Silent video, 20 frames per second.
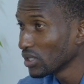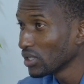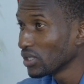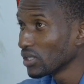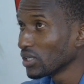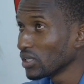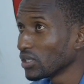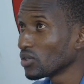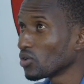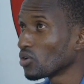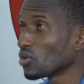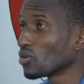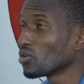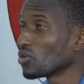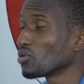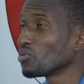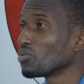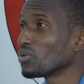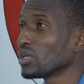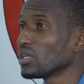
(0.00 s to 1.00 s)
You know,
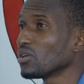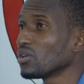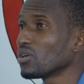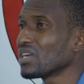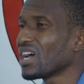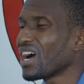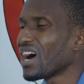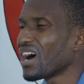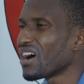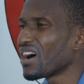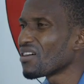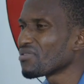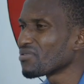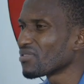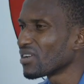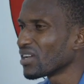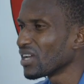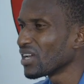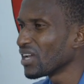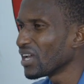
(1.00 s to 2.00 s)
we don't have
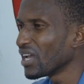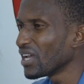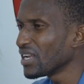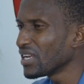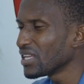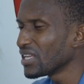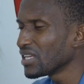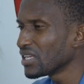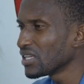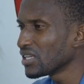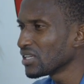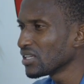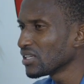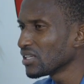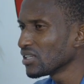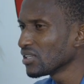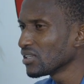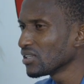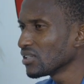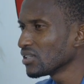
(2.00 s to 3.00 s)
any,
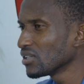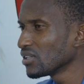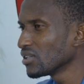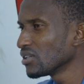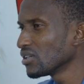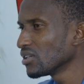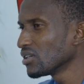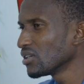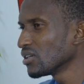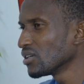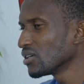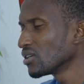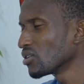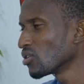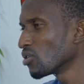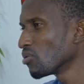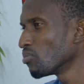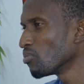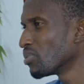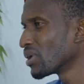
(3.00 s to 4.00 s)
you
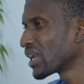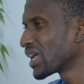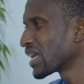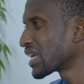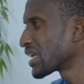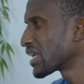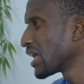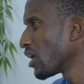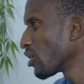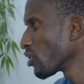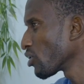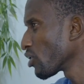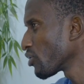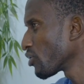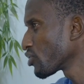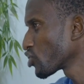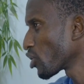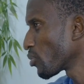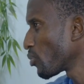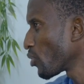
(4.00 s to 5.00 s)
know, breakdown
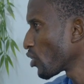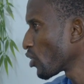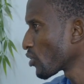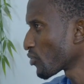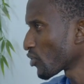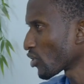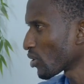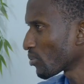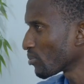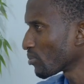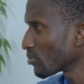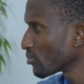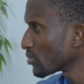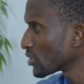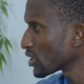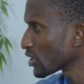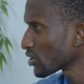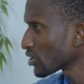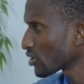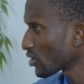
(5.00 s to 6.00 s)
of support from
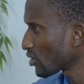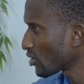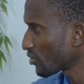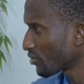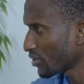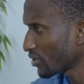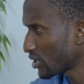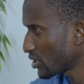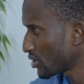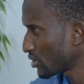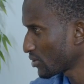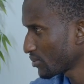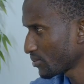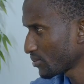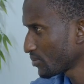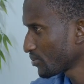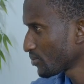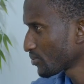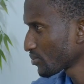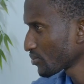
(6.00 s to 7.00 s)
the regional office.
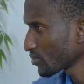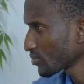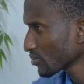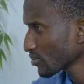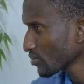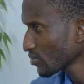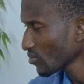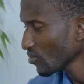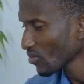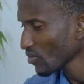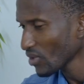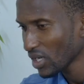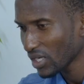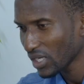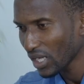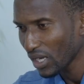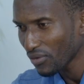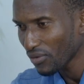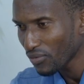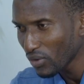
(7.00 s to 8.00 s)

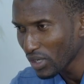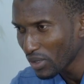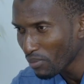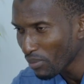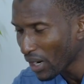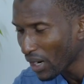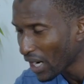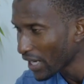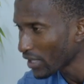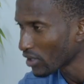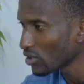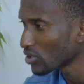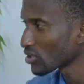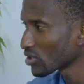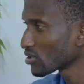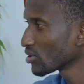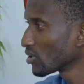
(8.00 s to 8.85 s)
They are fully behind us.